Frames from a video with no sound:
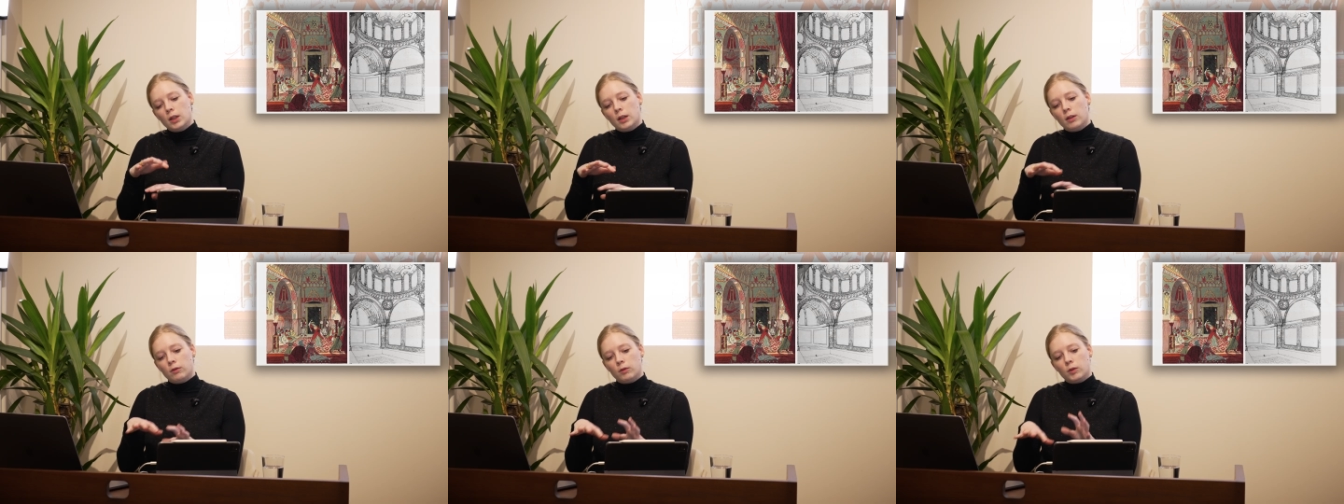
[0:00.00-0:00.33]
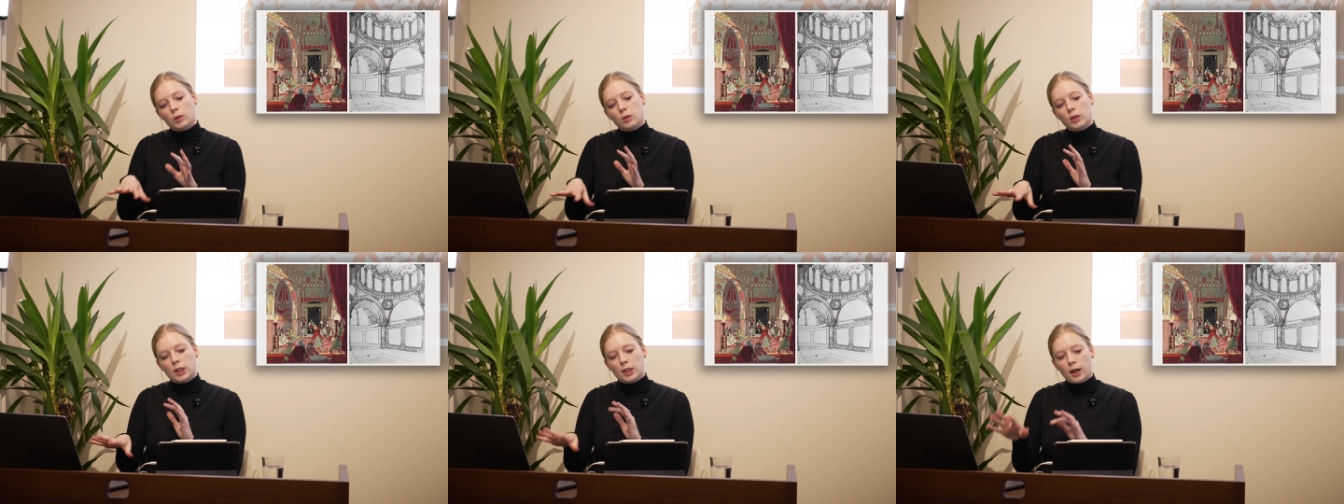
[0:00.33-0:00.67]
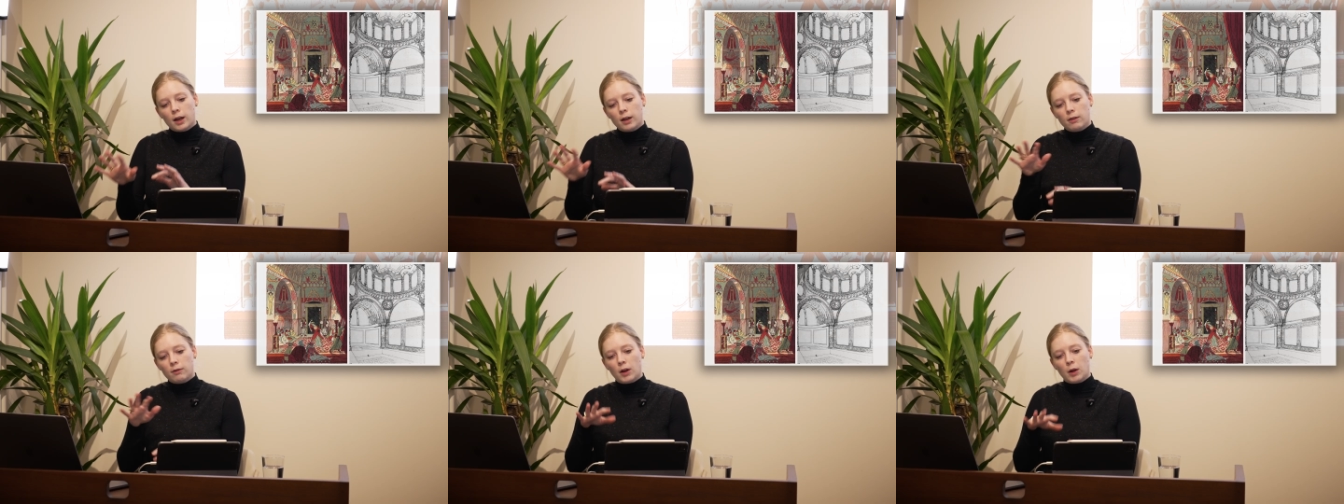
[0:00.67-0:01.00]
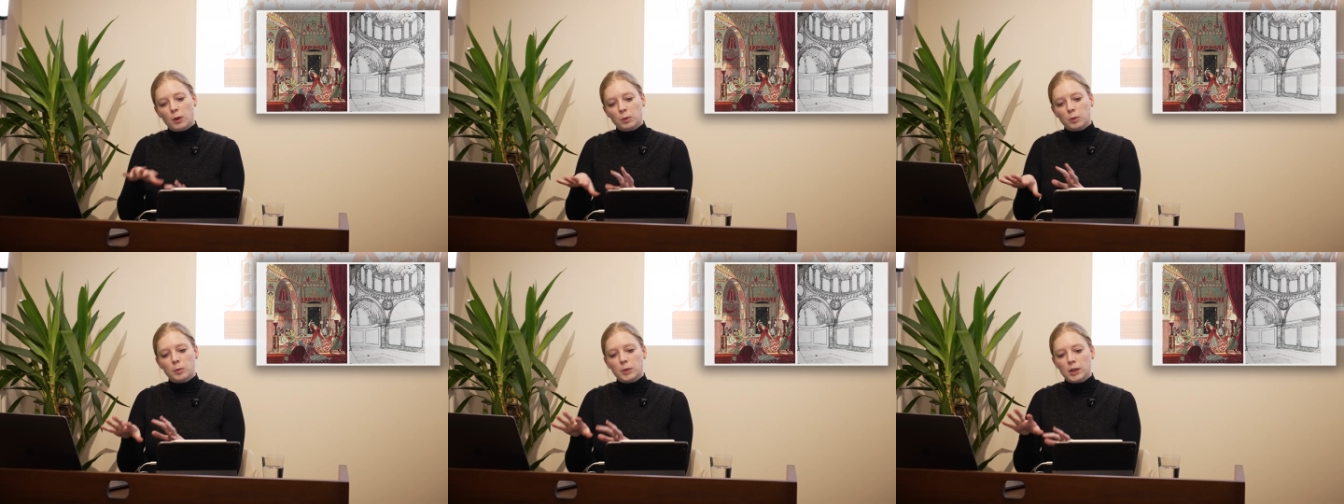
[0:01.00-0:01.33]
it kind of
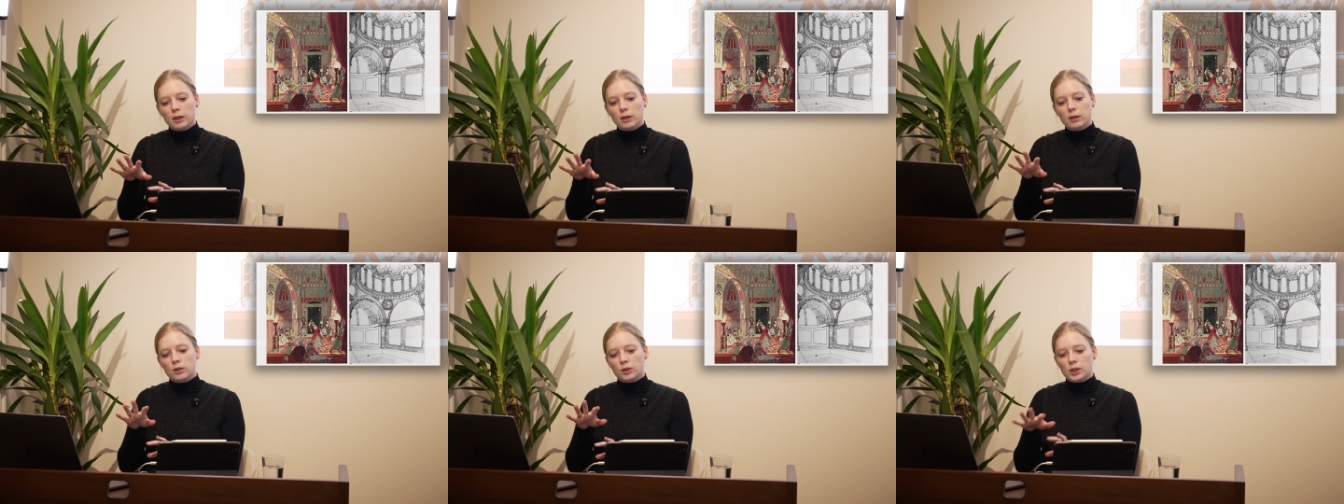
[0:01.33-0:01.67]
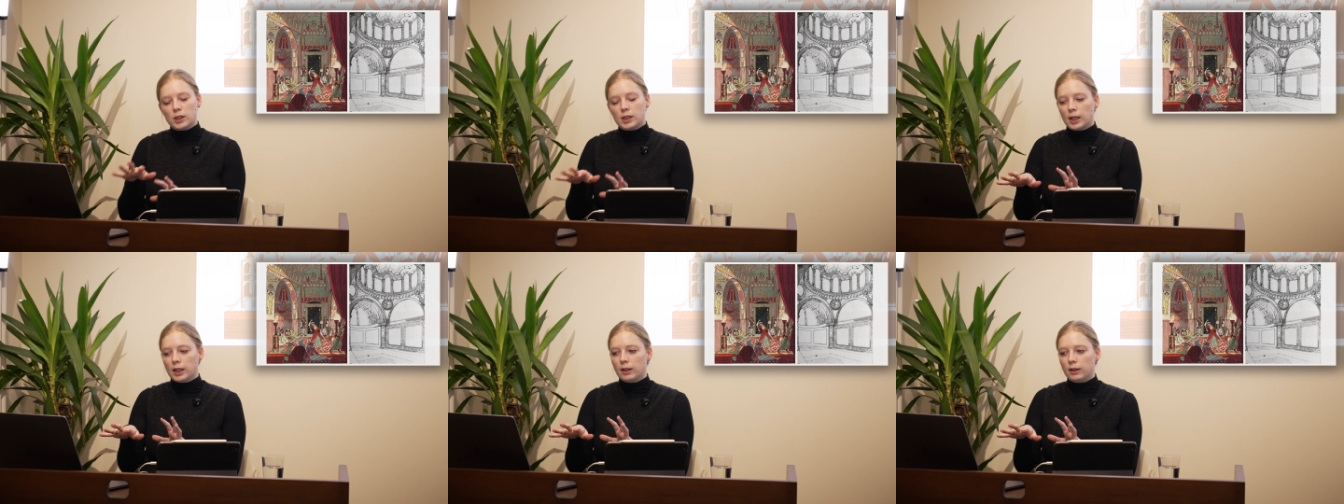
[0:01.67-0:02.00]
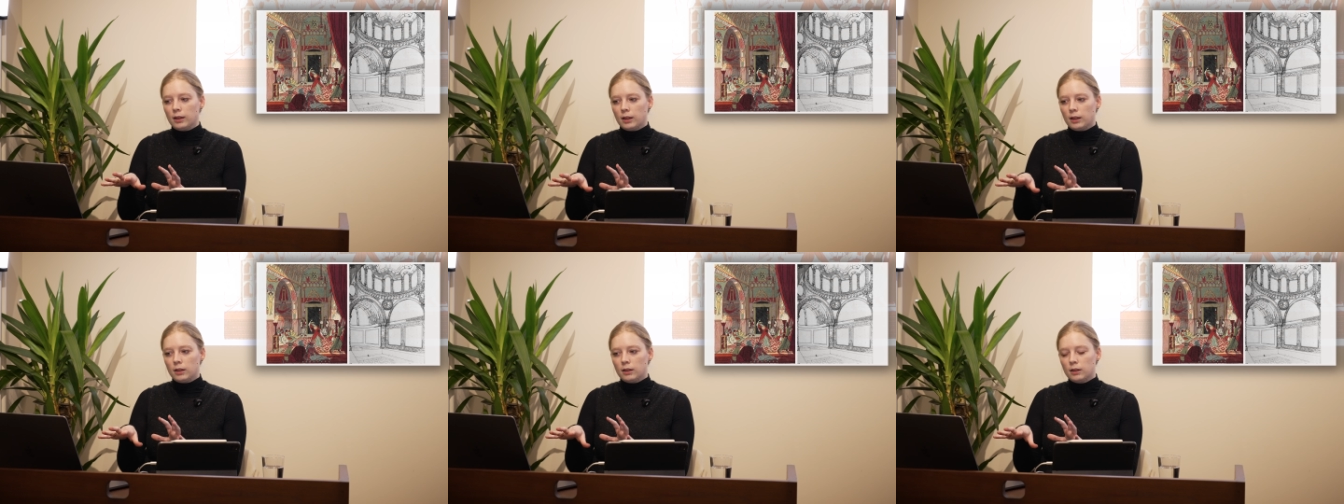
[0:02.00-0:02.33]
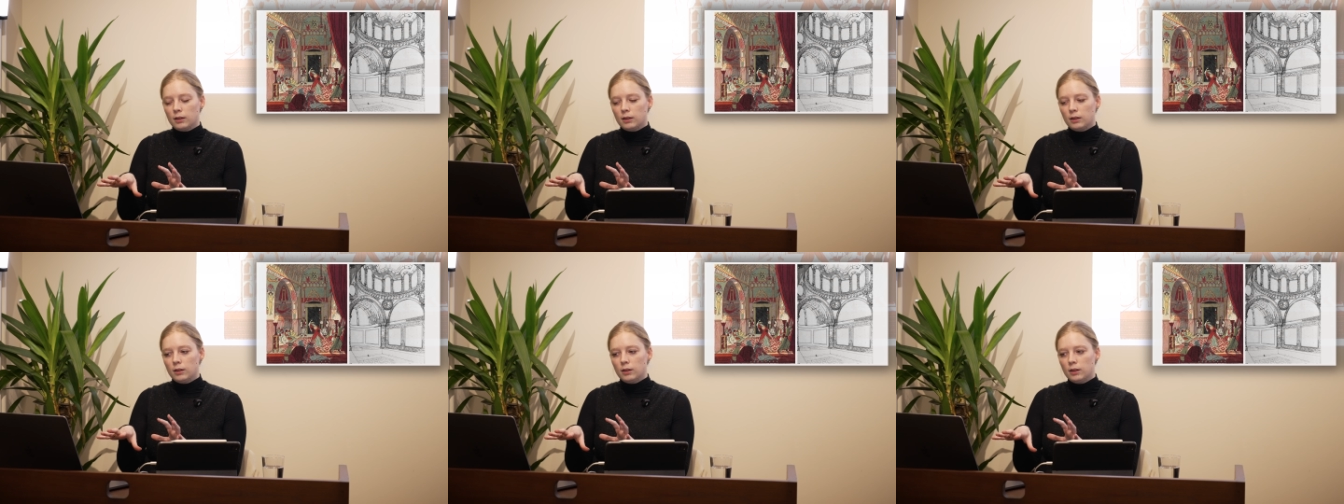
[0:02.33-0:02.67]
helped me understand that